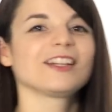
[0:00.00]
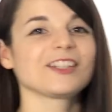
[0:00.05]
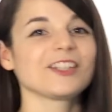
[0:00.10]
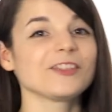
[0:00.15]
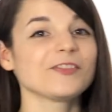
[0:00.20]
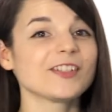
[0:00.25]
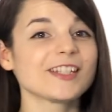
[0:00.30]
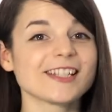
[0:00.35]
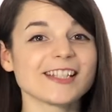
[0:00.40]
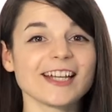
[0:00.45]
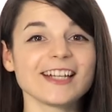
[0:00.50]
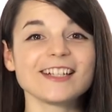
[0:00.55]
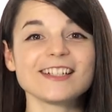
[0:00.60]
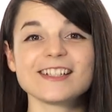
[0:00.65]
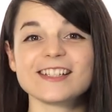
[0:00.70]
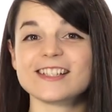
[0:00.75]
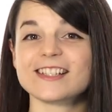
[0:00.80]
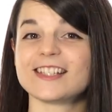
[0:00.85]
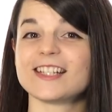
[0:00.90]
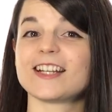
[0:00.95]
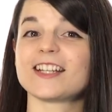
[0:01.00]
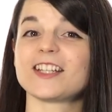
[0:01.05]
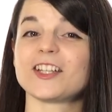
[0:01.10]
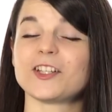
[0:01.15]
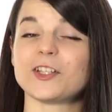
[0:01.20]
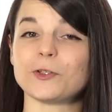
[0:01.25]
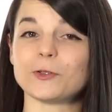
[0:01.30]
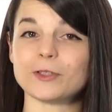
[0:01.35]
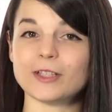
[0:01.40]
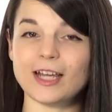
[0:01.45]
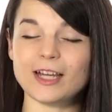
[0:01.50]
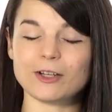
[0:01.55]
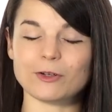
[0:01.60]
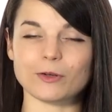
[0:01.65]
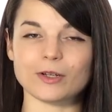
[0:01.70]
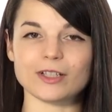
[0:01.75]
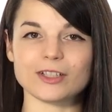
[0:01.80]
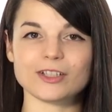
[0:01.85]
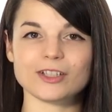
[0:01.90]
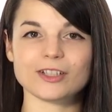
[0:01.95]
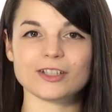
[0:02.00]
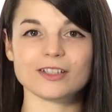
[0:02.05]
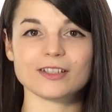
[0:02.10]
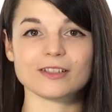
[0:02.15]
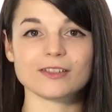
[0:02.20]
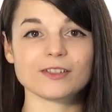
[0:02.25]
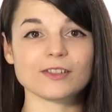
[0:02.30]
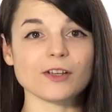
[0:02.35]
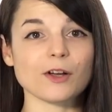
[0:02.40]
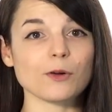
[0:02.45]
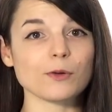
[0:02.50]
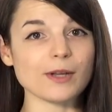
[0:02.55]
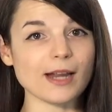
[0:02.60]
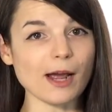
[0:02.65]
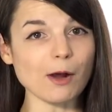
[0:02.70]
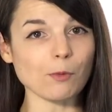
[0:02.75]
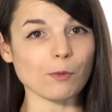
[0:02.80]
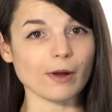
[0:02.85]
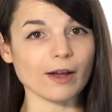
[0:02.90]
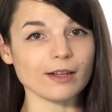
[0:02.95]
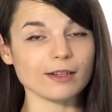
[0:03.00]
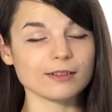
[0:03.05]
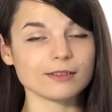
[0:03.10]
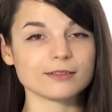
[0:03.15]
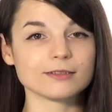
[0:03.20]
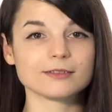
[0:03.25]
You've decided to study a new language, so now what?